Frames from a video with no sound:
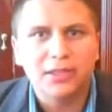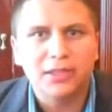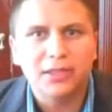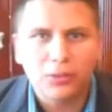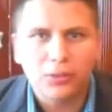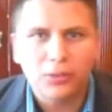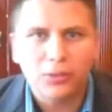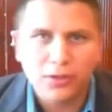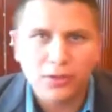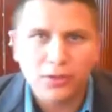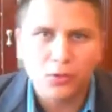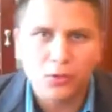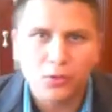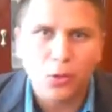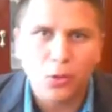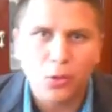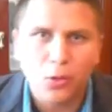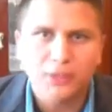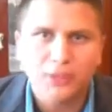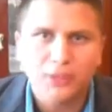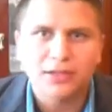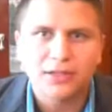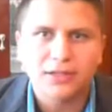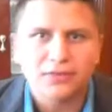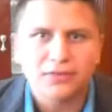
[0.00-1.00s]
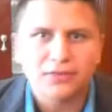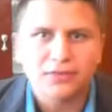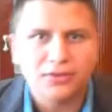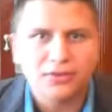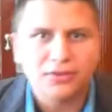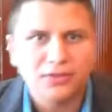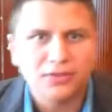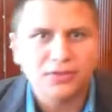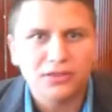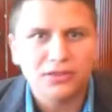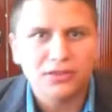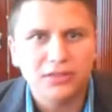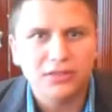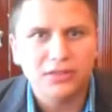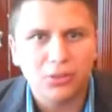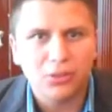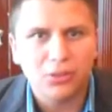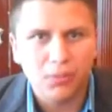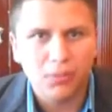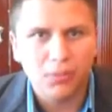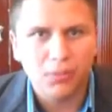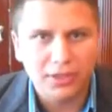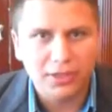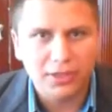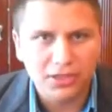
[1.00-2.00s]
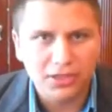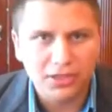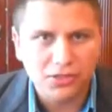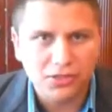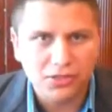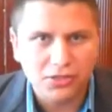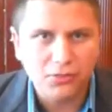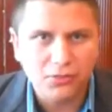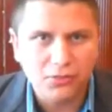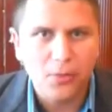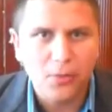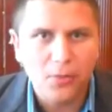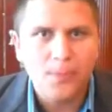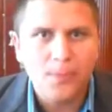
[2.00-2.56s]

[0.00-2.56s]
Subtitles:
innovation works are reducing the competition,